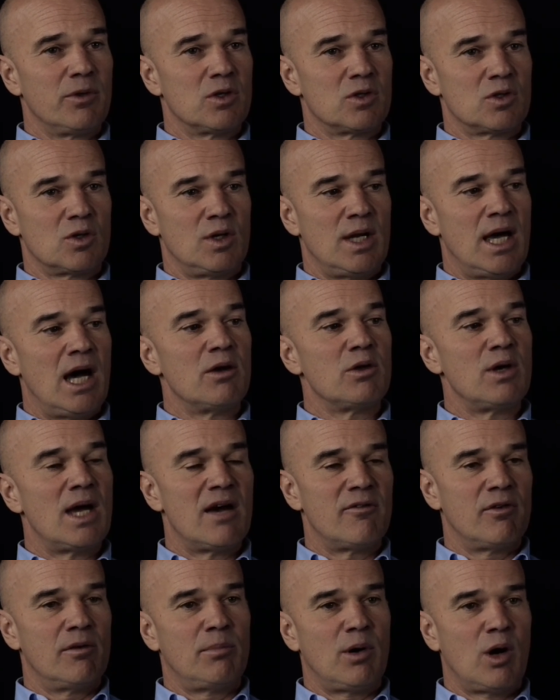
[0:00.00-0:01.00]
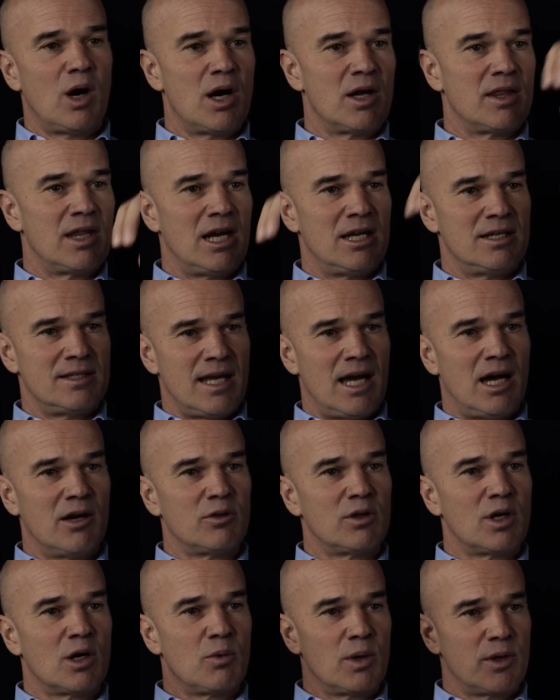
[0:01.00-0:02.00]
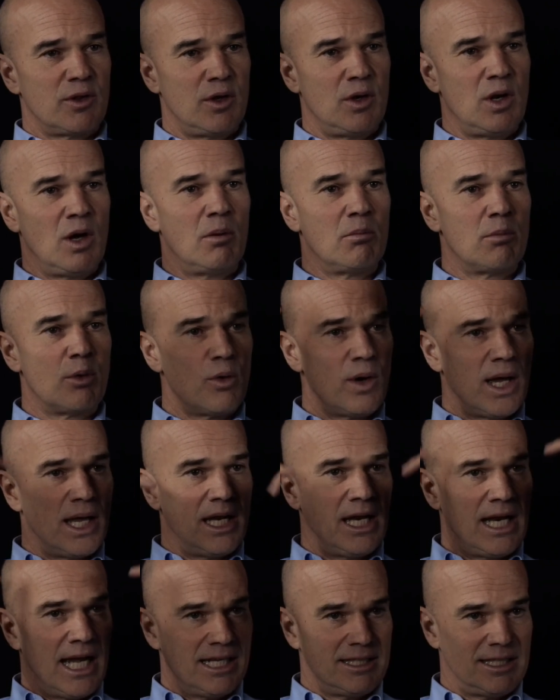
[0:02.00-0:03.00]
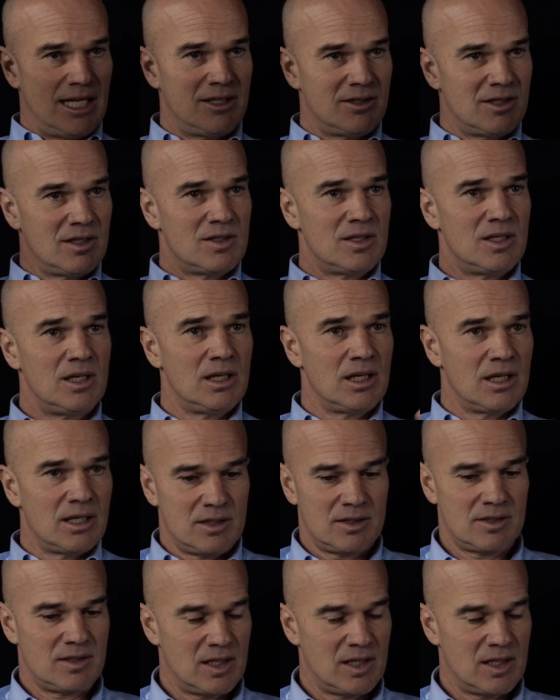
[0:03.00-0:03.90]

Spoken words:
So now you have a bar that is out there with a number and an identity.